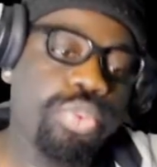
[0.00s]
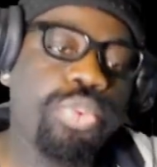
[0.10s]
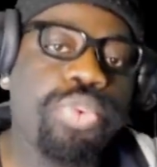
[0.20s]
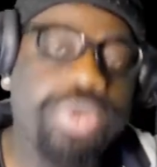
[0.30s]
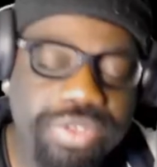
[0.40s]

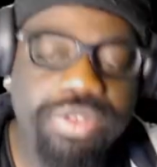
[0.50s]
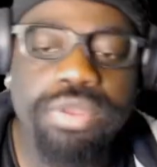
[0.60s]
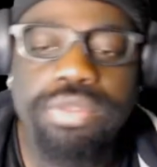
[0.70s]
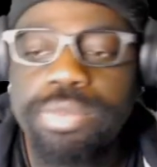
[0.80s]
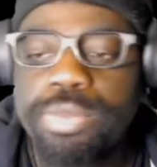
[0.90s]
What's going
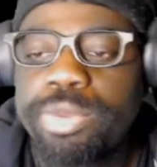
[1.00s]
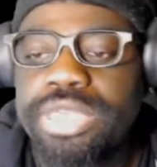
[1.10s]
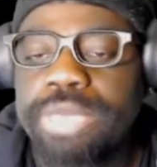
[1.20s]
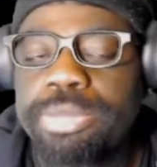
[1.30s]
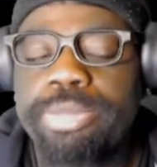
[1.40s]
on, YouTube? It's your boy
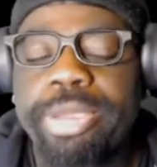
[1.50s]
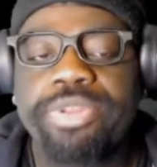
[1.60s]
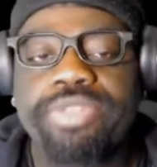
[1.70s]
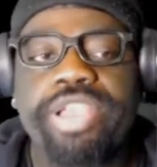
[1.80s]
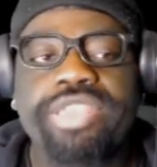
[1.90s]
Jim here, back
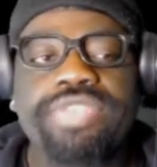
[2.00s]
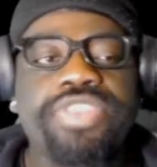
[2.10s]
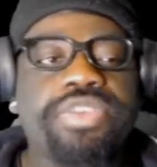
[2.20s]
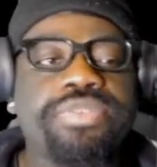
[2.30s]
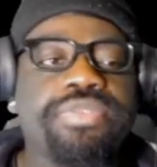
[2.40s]
with another reaction
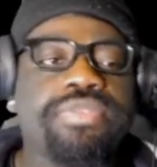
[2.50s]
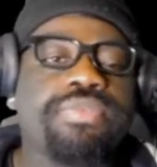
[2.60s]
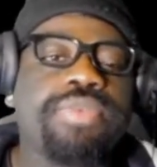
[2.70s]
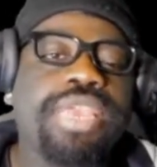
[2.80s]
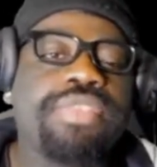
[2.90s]
video.
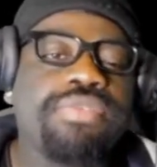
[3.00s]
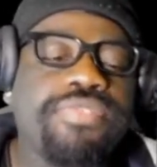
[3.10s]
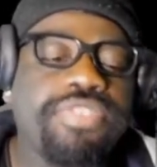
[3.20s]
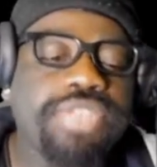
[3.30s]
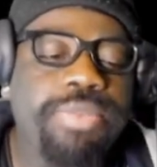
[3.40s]
We react to
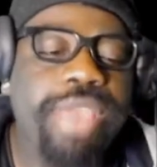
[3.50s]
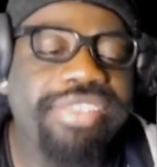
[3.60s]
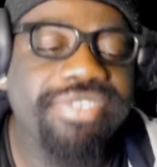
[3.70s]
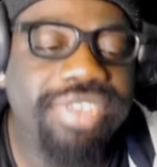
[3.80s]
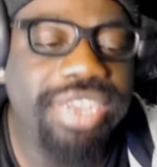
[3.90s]
a first time
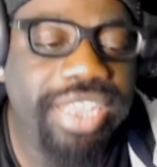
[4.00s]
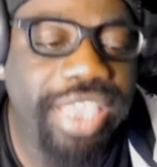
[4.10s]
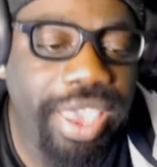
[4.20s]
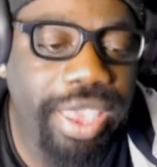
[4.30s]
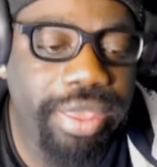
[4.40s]
reaction to uh,
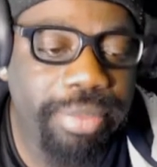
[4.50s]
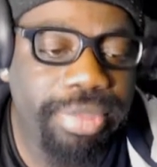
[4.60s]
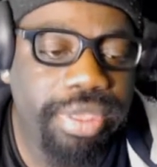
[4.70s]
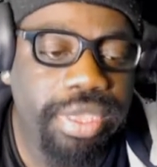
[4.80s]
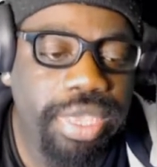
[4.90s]

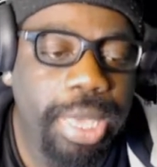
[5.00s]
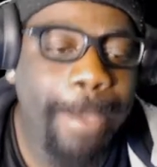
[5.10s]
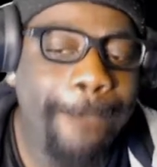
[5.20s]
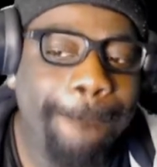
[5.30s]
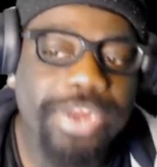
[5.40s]
Cam
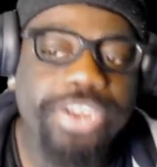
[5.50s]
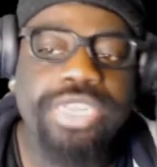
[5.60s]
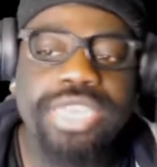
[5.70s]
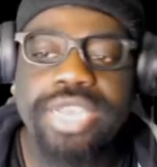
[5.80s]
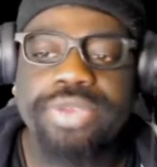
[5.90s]

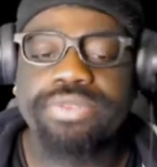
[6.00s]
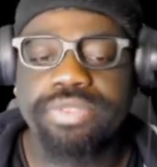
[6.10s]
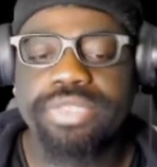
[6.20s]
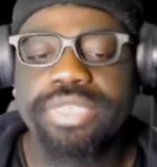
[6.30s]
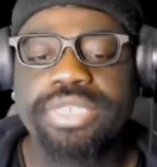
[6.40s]
Burning
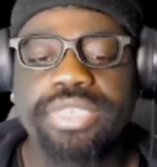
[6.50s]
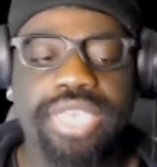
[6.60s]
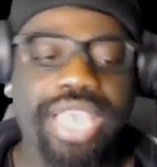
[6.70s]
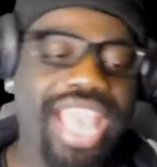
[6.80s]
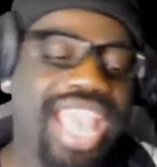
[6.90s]
House.
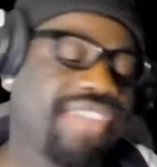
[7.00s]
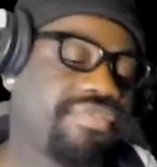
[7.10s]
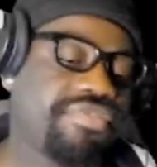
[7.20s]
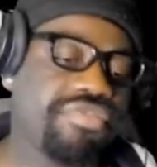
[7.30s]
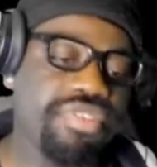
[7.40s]
I have
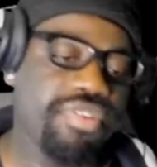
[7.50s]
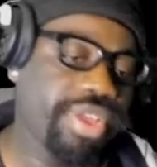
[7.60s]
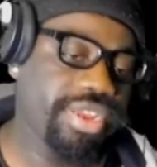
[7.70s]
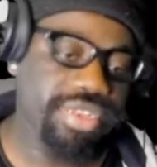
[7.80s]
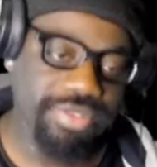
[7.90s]
no
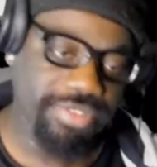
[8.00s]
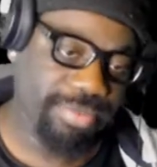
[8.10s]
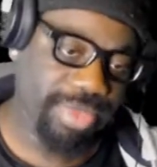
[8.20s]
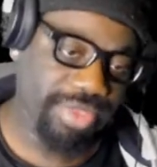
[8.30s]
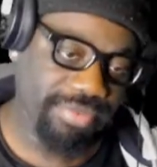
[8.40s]
idea what to
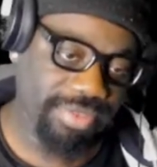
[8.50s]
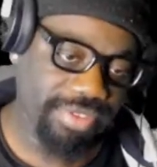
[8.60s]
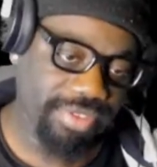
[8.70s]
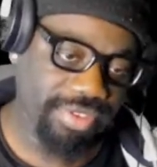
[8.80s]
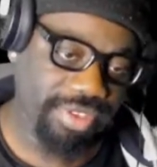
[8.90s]
expect from
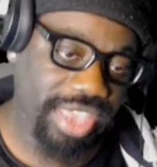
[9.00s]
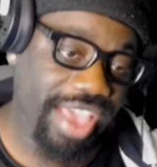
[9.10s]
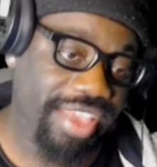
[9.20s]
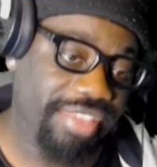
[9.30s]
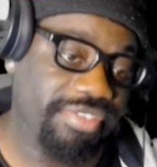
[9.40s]
this song. It
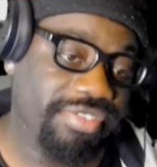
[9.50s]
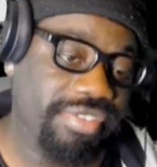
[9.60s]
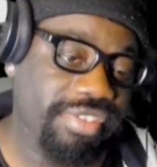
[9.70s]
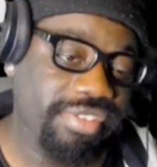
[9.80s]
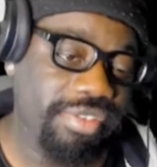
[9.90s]
has
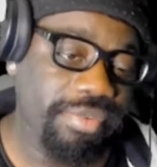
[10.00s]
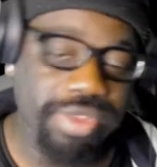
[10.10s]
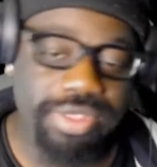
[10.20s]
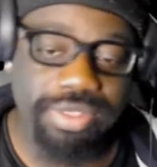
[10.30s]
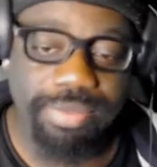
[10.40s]

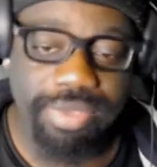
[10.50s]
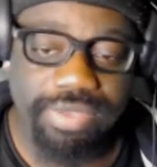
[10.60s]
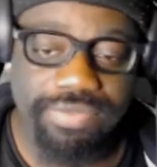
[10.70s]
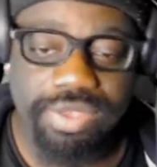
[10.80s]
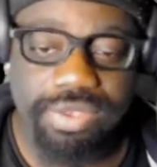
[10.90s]
sixty-one
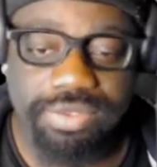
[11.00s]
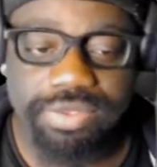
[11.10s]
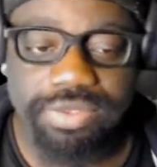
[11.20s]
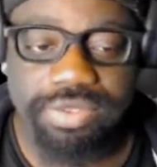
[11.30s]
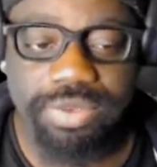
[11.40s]
million
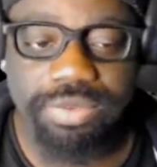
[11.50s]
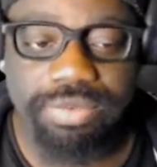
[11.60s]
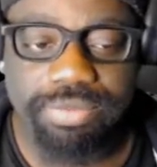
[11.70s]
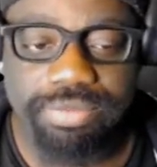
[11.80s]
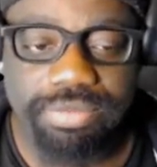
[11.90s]
views,
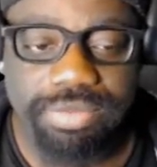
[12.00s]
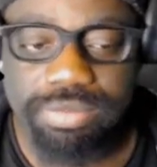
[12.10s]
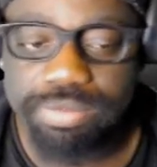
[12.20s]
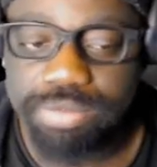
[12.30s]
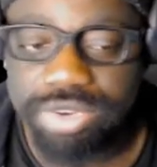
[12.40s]
so
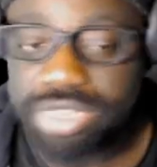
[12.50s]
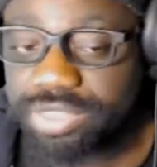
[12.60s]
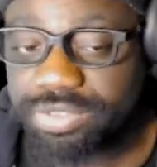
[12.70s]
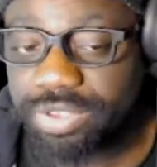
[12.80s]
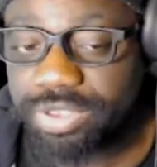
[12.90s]
pretty
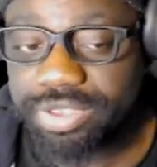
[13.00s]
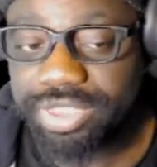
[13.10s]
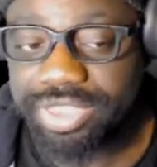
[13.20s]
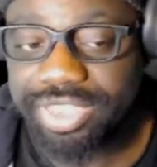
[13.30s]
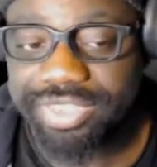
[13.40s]
good song,
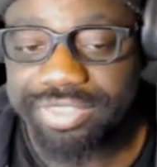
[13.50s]
I guess.